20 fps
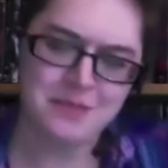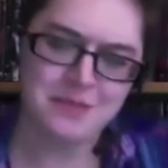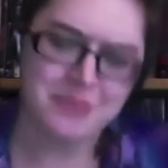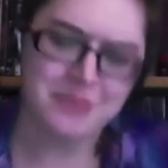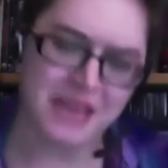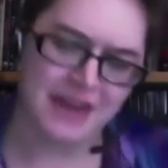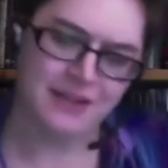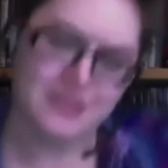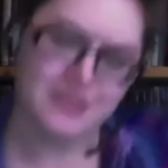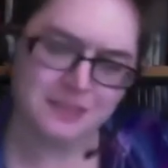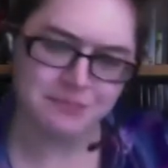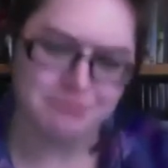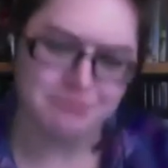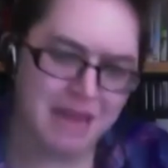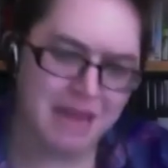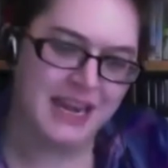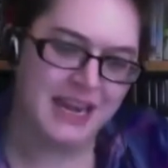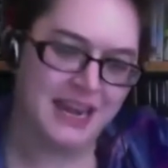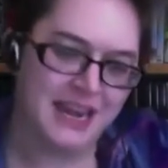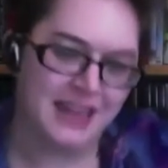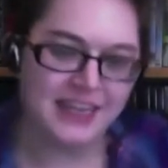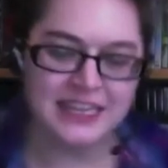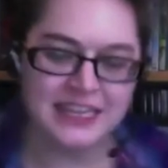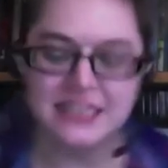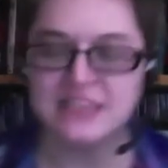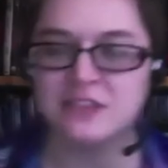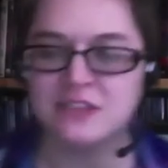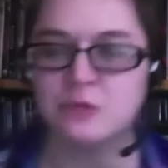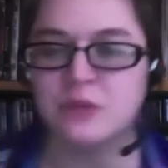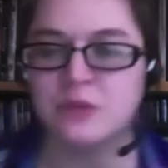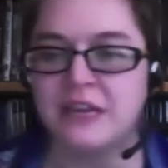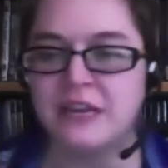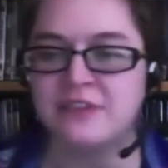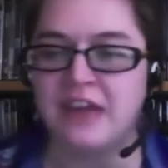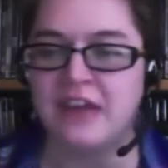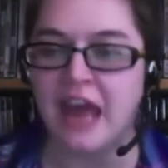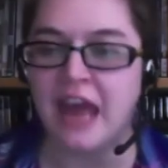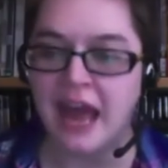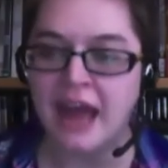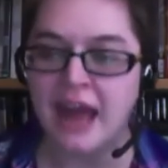charismatic, and he doesn't really have
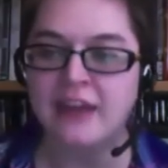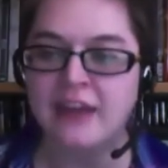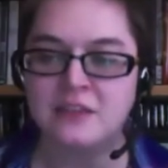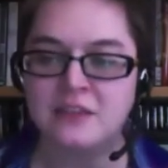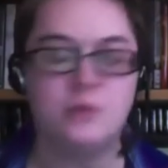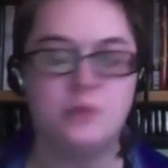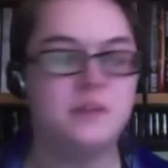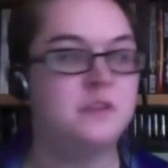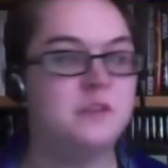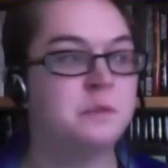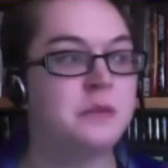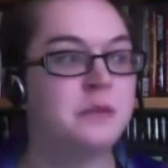to act in movies.